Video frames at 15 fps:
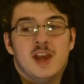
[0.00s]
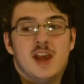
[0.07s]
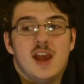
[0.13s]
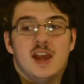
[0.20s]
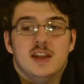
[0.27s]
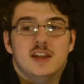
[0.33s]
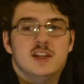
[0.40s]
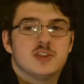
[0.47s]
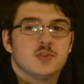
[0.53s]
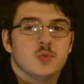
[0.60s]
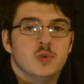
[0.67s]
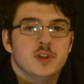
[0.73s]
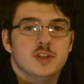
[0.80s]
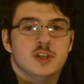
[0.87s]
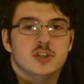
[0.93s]
And he does a
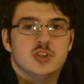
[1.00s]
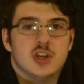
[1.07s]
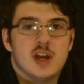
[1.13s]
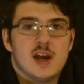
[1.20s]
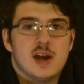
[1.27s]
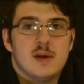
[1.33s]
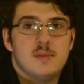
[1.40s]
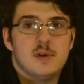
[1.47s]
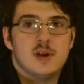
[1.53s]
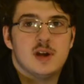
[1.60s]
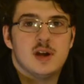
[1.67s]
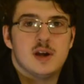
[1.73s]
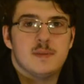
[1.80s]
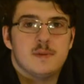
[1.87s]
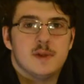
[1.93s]
really good job
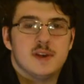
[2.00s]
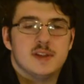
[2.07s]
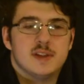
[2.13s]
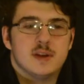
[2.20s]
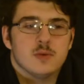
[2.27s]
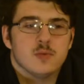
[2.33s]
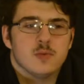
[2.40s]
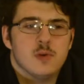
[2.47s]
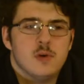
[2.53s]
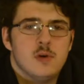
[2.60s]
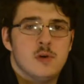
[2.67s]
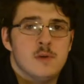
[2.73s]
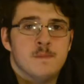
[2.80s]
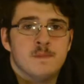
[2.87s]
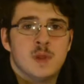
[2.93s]
playing that
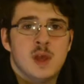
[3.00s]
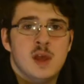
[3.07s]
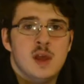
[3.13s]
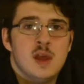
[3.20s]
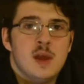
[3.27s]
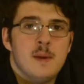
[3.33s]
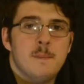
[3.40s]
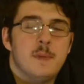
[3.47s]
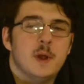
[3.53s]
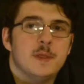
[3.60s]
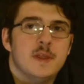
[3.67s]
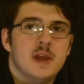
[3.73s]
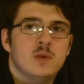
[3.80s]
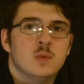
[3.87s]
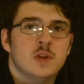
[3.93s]
role.
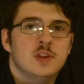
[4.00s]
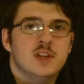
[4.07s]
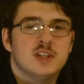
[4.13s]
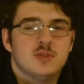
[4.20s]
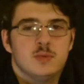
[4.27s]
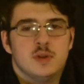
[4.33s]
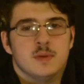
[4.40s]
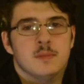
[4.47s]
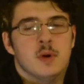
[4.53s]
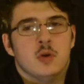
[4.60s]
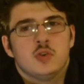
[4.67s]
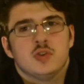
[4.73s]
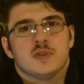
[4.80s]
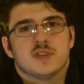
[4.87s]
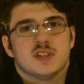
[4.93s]
But then when you get to an
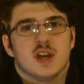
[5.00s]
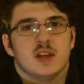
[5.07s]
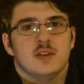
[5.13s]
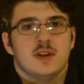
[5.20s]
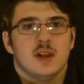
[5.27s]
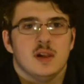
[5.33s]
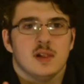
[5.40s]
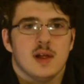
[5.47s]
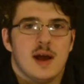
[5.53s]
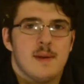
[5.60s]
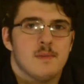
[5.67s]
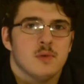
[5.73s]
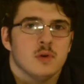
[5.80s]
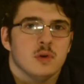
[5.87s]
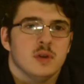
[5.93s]
emotional side, you get a
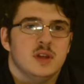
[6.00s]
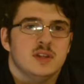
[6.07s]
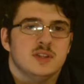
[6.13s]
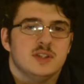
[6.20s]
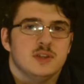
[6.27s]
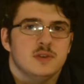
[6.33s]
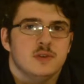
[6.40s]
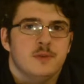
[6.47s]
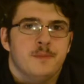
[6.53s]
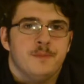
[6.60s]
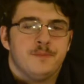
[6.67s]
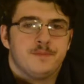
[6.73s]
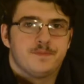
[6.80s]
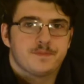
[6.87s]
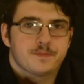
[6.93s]
lot more into
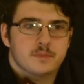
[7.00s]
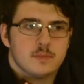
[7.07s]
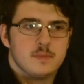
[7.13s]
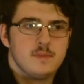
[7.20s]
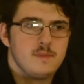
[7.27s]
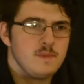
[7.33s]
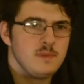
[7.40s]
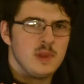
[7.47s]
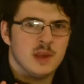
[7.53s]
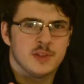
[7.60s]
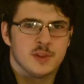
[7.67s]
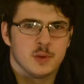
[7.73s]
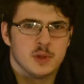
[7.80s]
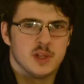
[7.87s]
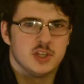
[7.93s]

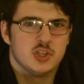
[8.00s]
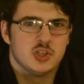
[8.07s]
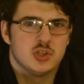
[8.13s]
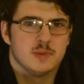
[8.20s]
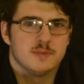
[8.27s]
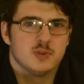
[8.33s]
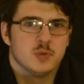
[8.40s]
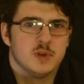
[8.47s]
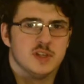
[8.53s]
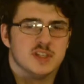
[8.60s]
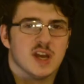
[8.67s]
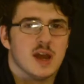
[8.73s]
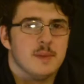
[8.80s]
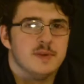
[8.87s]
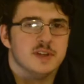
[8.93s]
the relationship between
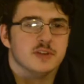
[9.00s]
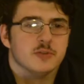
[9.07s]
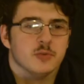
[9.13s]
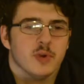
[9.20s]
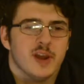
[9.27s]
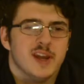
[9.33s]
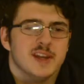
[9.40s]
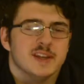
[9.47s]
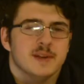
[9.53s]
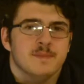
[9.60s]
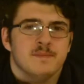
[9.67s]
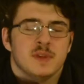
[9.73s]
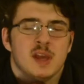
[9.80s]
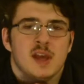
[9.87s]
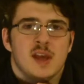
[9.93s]
Tommy and Greg
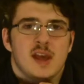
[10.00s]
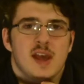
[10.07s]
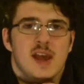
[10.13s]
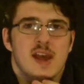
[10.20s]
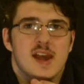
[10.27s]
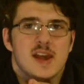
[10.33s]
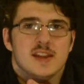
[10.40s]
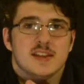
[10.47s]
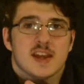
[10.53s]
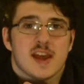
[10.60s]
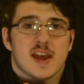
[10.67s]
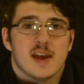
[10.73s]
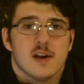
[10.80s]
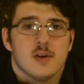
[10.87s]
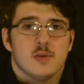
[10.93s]
and
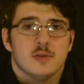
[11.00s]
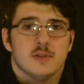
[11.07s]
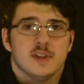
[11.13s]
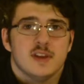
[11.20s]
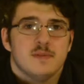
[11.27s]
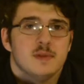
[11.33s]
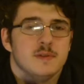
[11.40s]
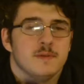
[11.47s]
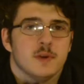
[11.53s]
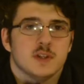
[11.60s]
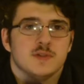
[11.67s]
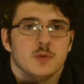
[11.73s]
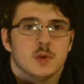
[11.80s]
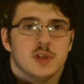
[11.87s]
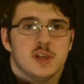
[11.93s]
how they've been
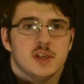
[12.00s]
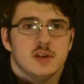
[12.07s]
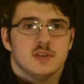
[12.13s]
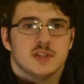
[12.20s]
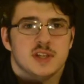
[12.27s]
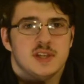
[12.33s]
friends for years.